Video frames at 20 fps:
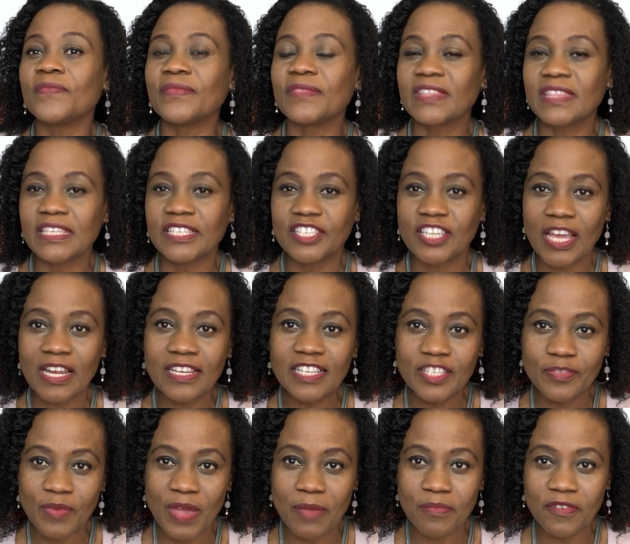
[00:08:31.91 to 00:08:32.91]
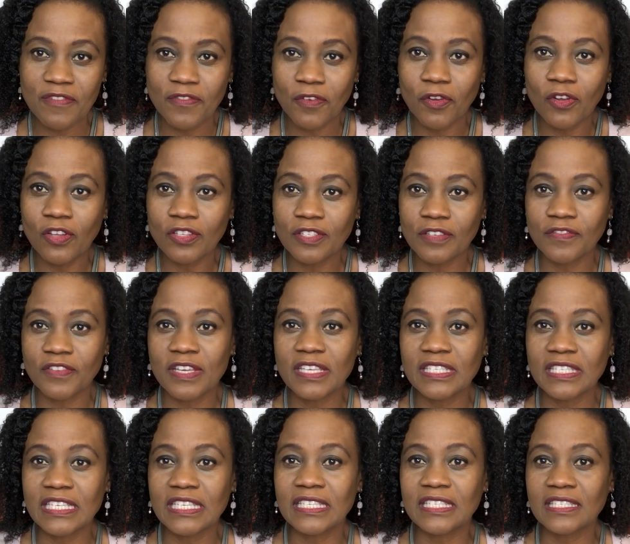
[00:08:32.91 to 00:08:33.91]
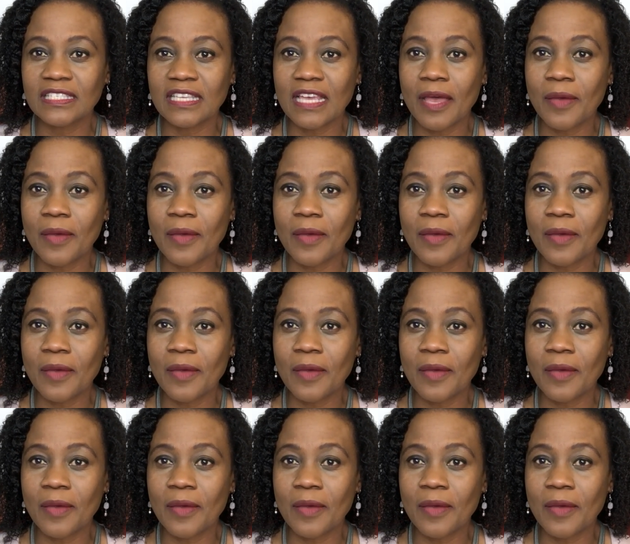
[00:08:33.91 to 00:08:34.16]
The challenge might be for a lot of us is,